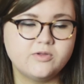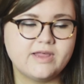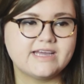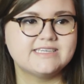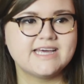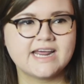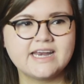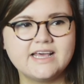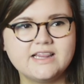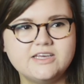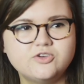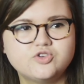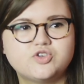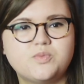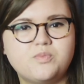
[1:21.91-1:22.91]
Like, technically,
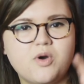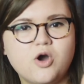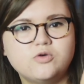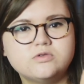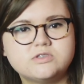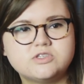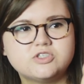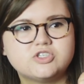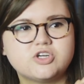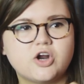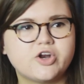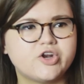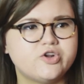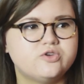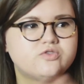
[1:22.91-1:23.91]
you're supposed to
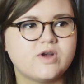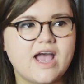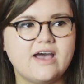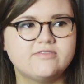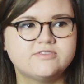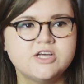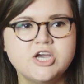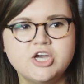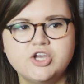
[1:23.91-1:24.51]
start a new draft.